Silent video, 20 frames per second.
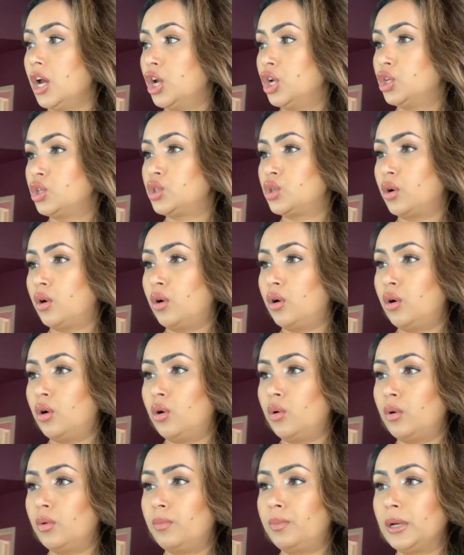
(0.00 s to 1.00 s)

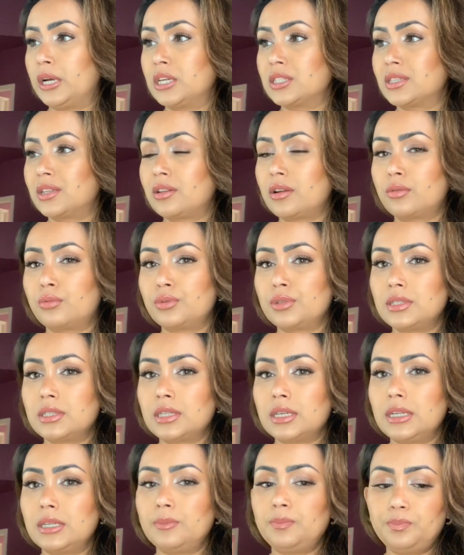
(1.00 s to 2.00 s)
so because of that
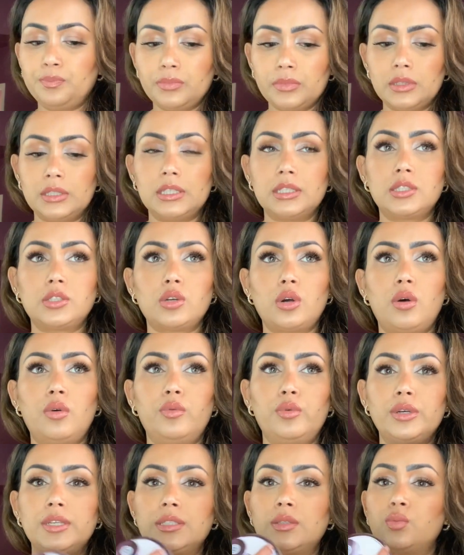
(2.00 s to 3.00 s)
reason this
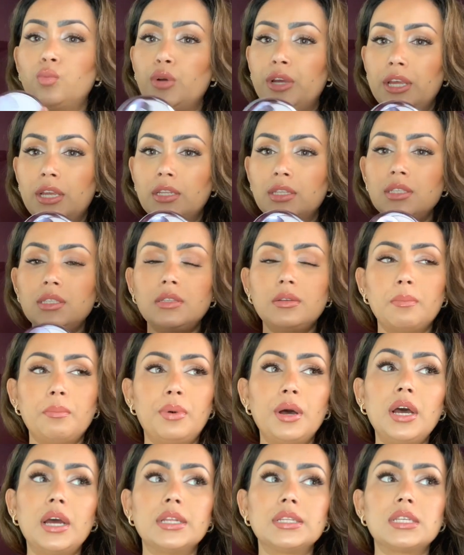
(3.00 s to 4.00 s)
always wins.
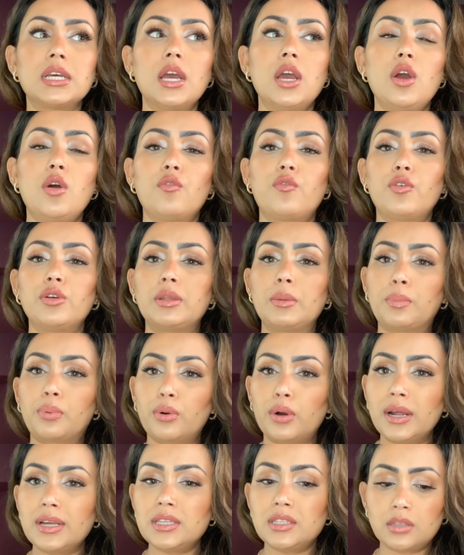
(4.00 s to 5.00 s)
But for the
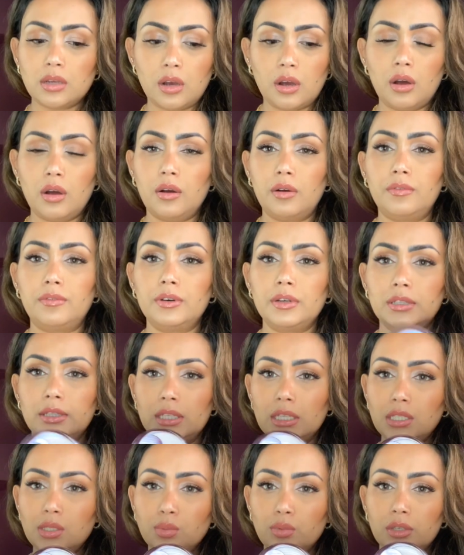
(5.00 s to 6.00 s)
price of
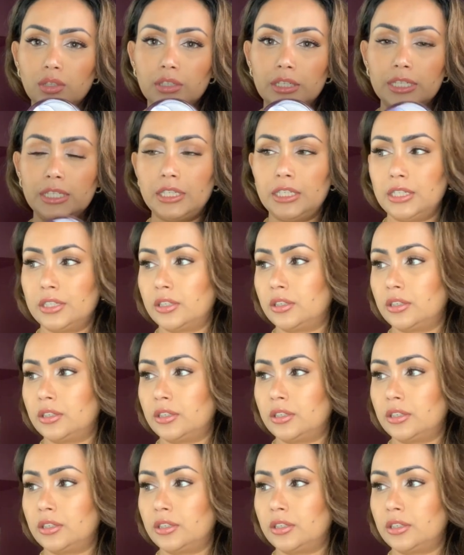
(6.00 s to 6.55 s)
this one right here,